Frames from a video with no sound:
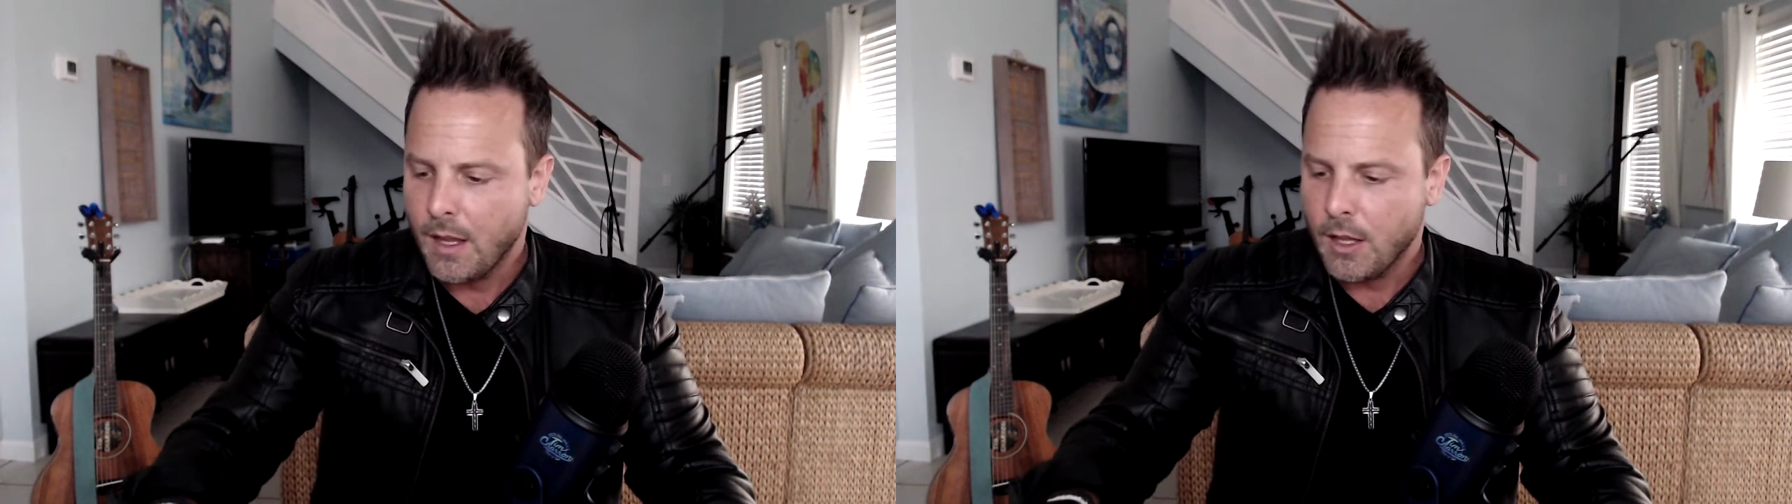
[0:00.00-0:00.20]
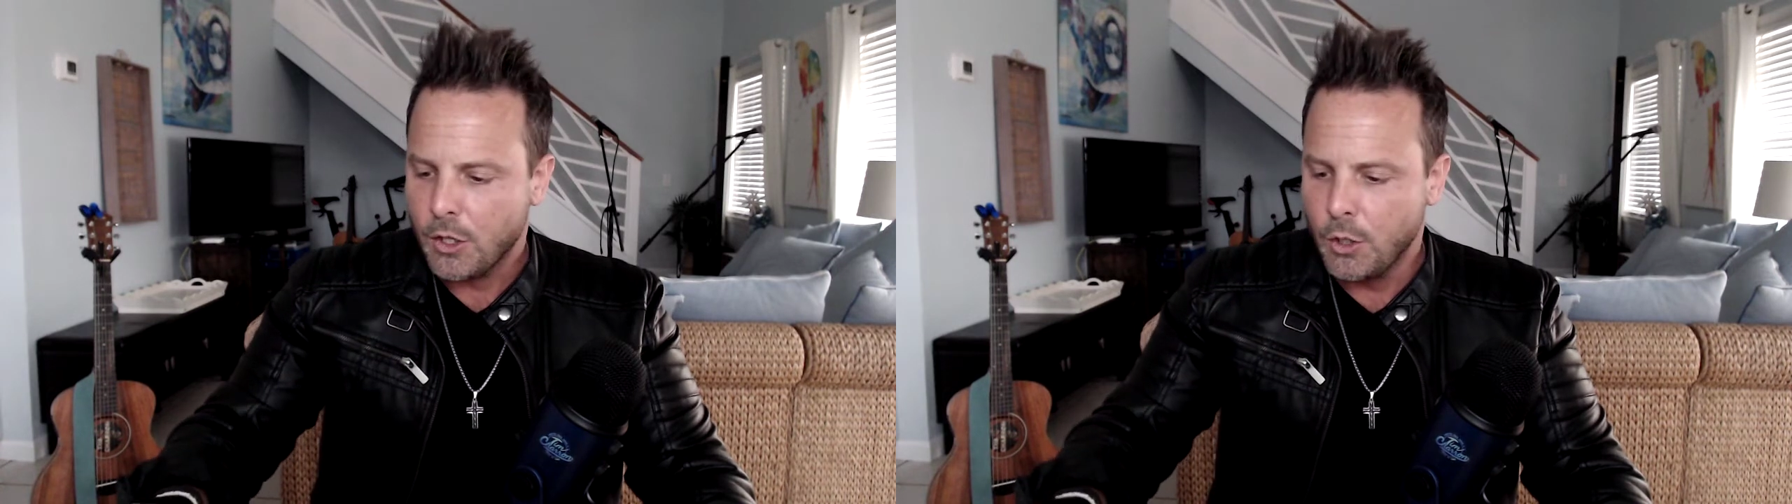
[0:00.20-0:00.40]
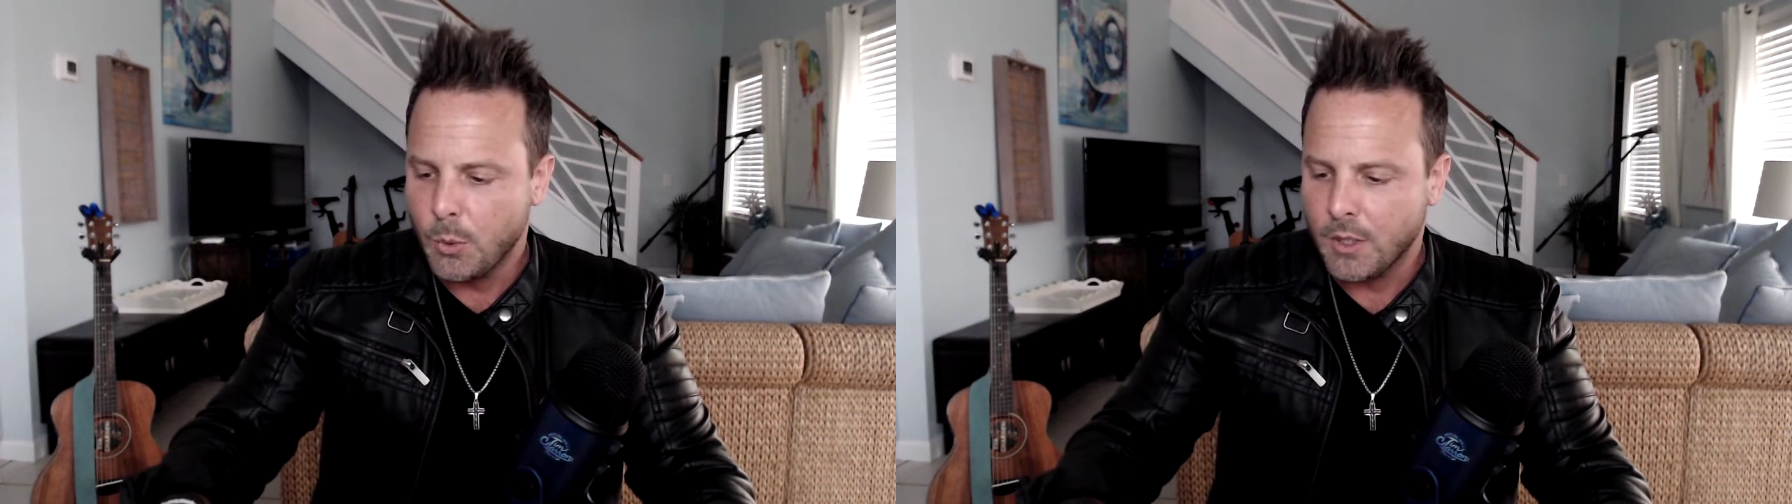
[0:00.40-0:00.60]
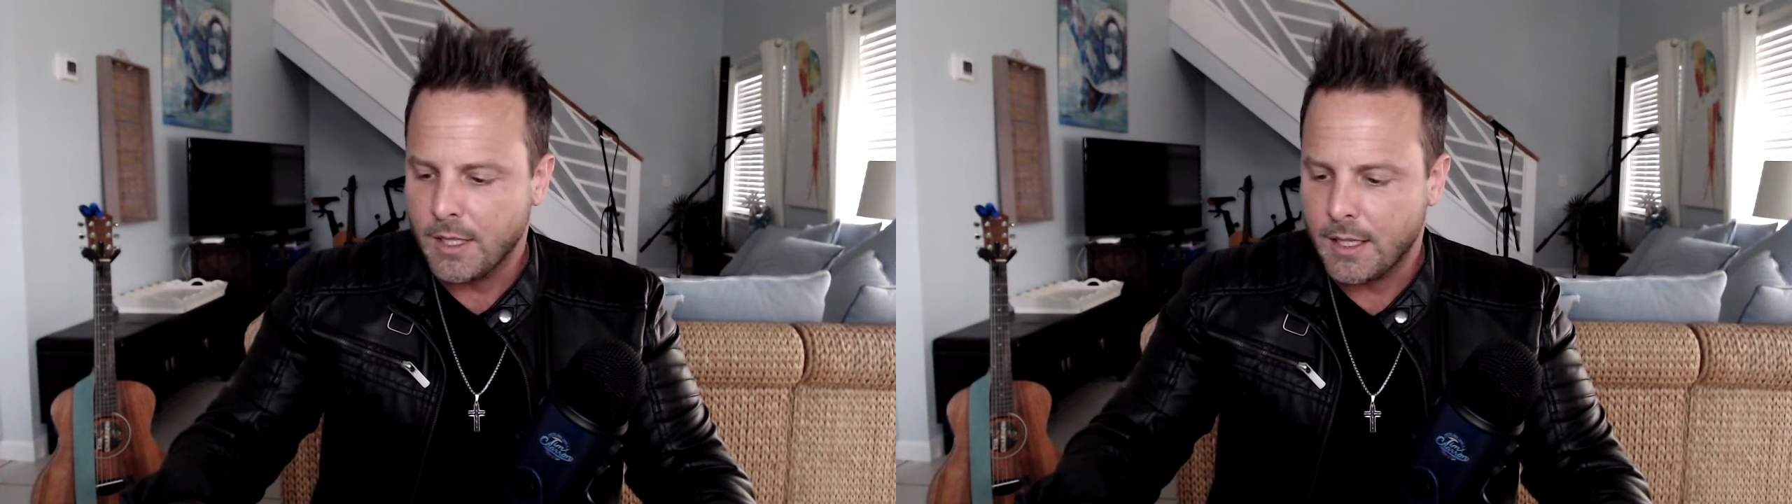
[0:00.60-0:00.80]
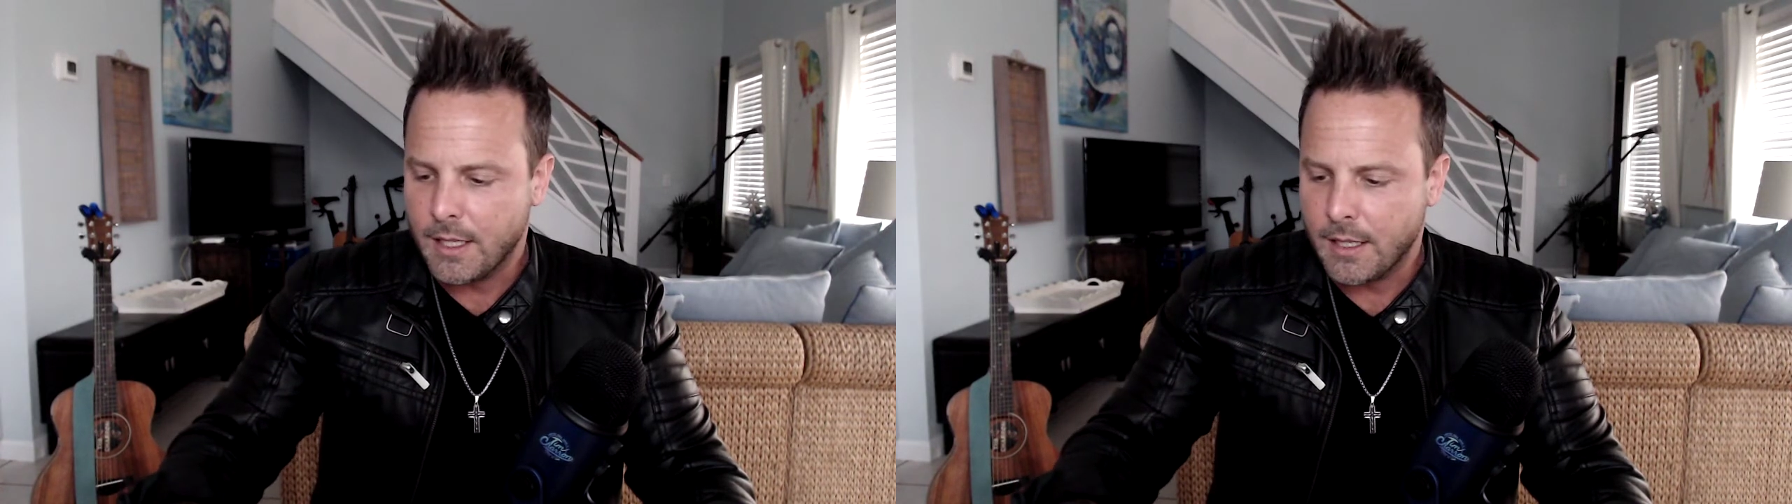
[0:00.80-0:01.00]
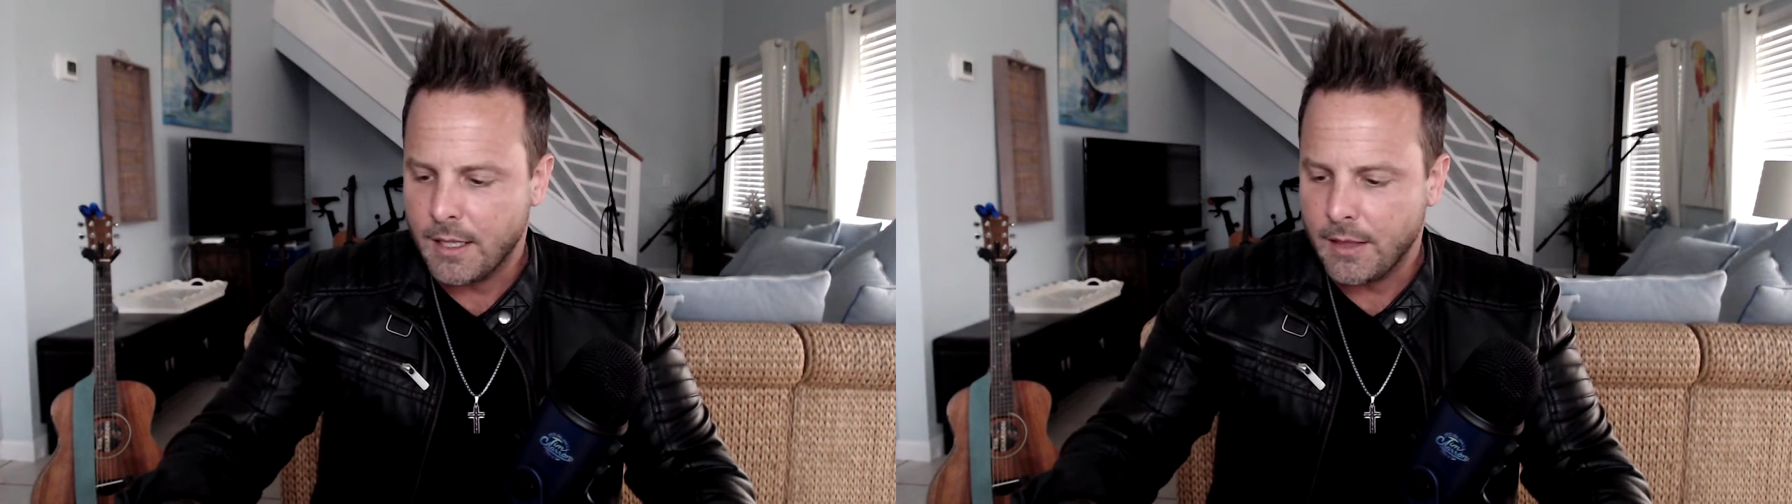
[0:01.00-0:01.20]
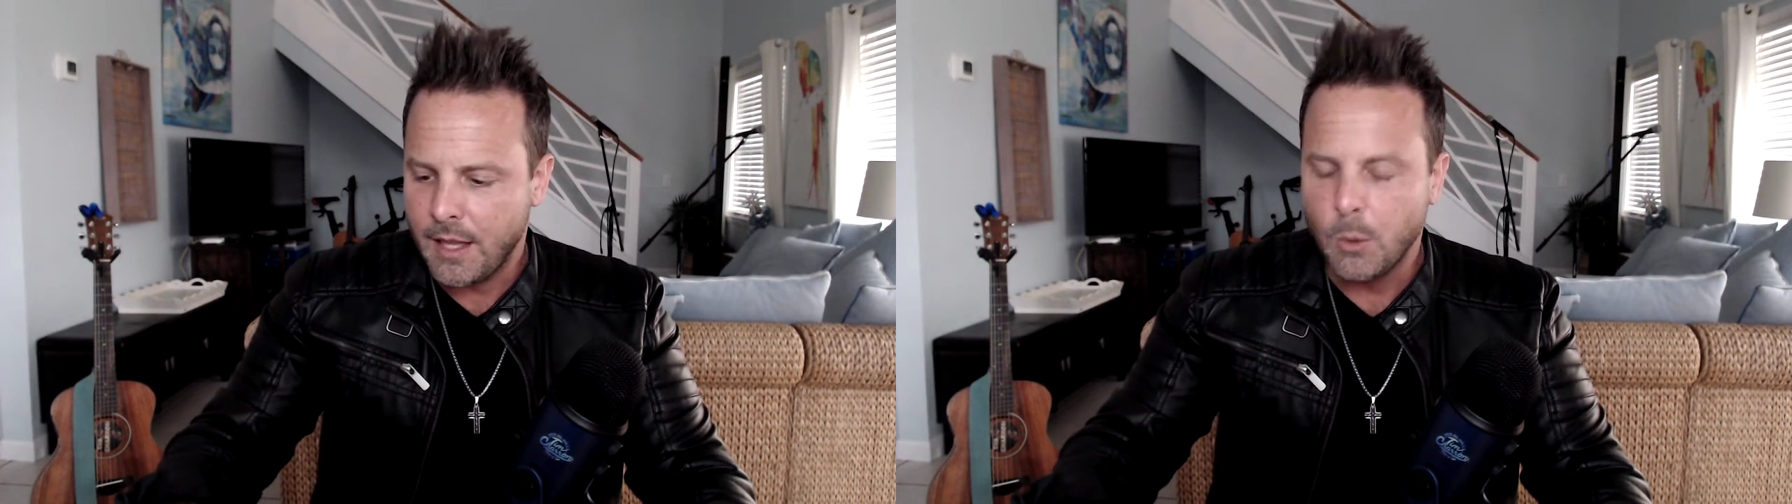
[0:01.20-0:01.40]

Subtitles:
They